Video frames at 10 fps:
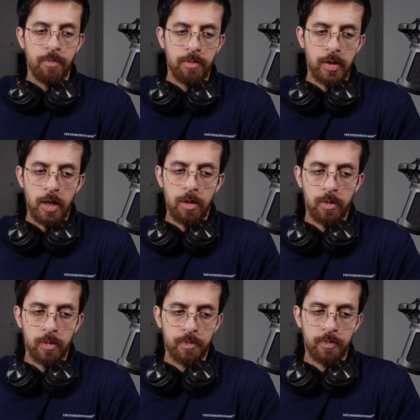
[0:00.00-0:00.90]

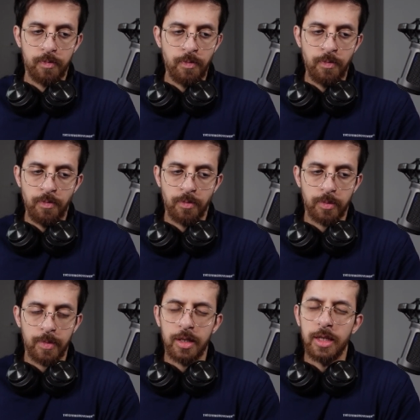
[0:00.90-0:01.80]
Now,
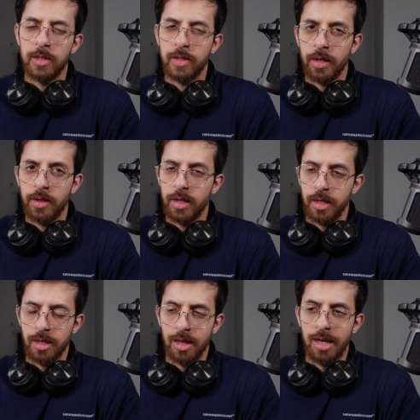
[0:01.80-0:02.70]
here's the
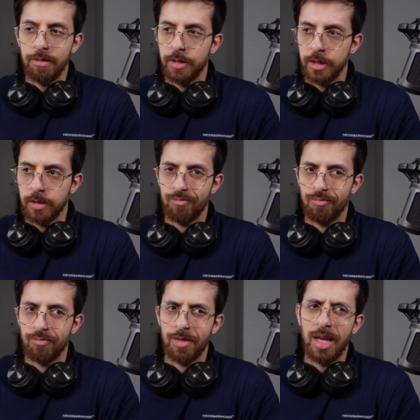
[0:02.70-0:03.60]
thing. Life is
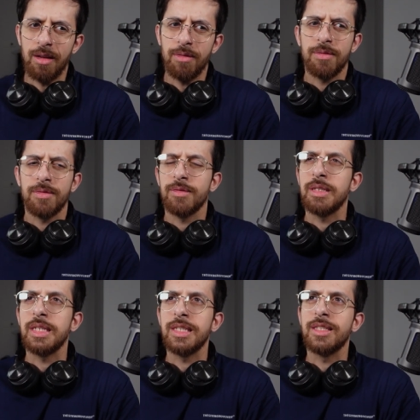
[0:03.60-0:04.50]
life
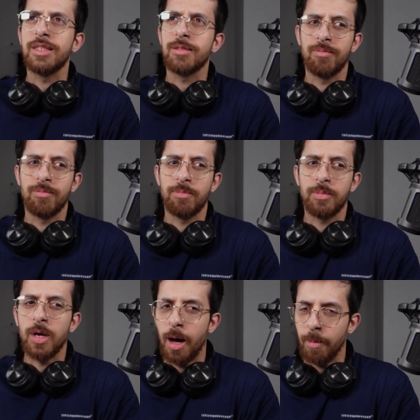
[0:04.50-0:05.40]
is
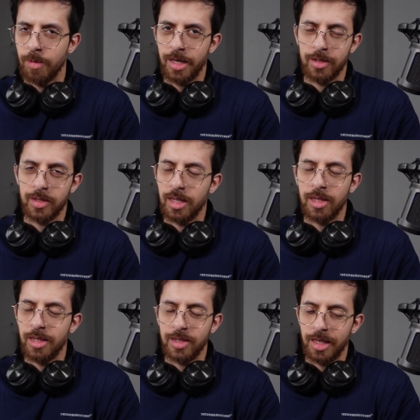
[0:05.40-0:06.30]
complex. I'll
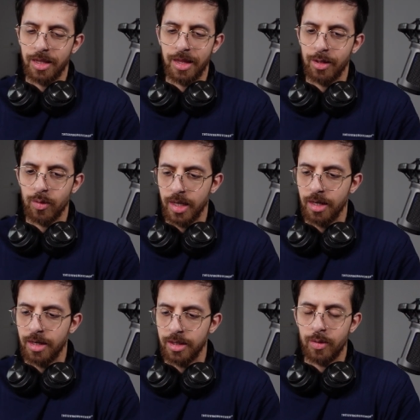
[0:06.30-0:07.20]
I'll say it that way.
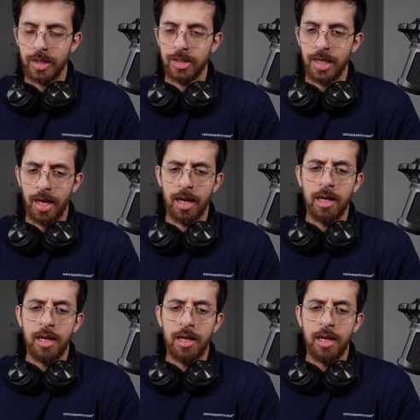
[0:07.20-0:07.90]
I don't want to say